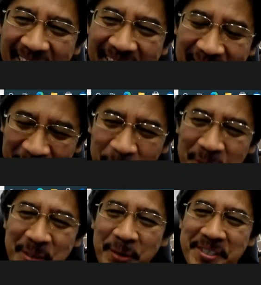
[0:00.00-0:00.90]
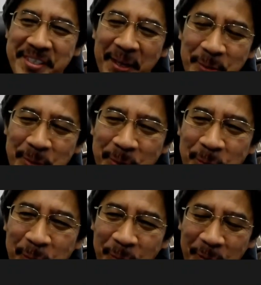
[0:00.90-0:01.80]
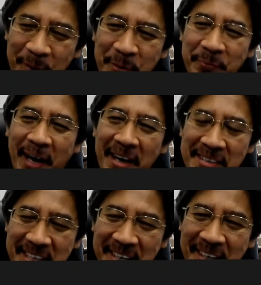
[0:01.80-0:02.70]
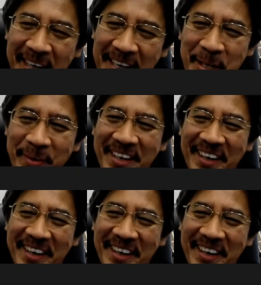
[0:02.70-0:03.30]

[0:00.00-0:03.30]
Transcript: Don't start to throw files at the examiner.